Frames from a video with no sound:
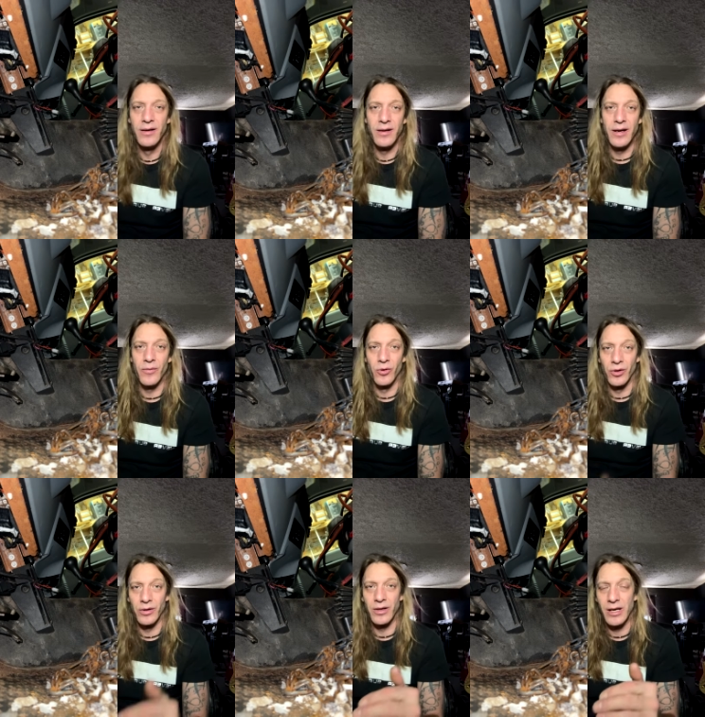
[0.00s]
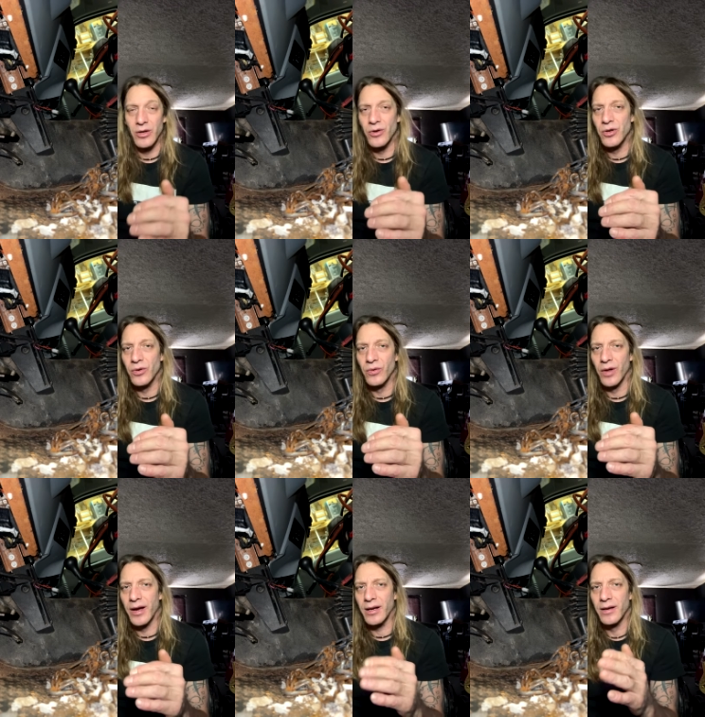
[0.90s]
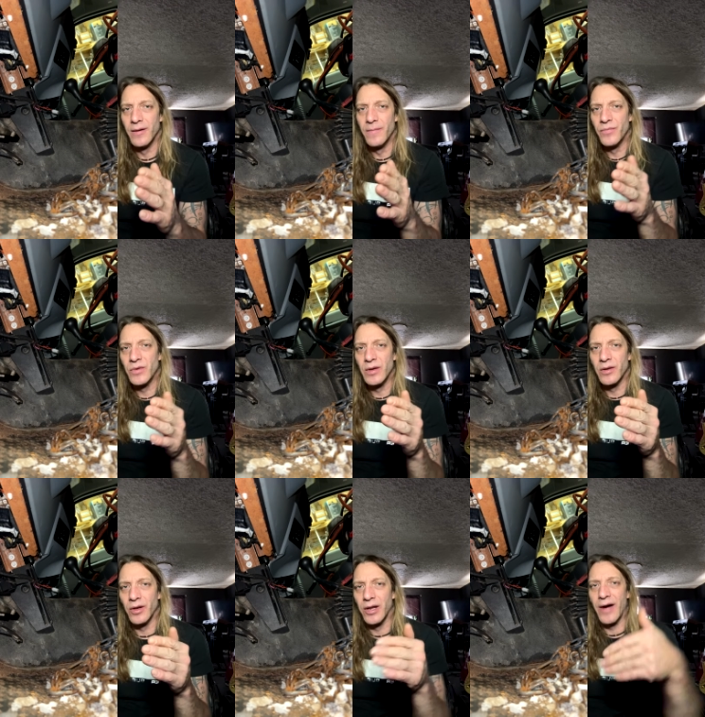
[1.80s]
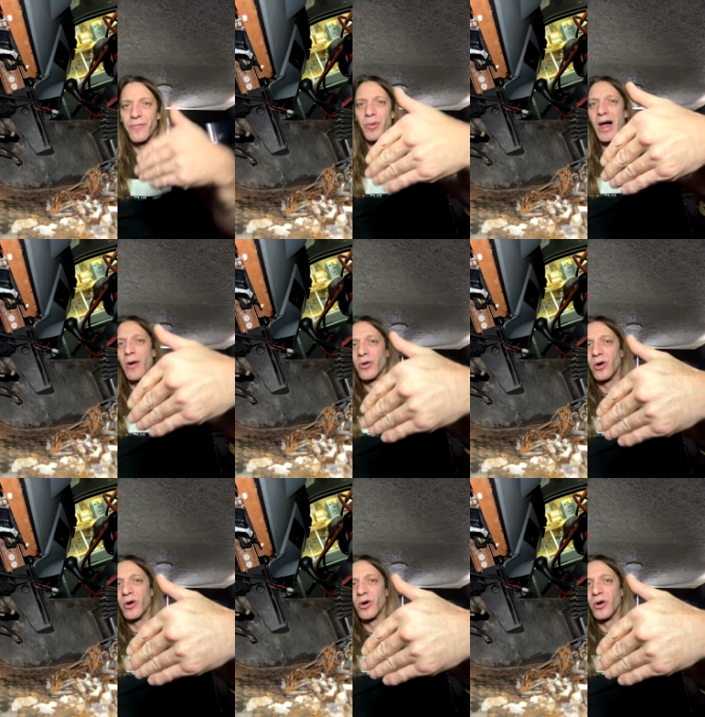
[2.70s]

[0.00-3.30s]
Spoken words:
it will either do like the left plow will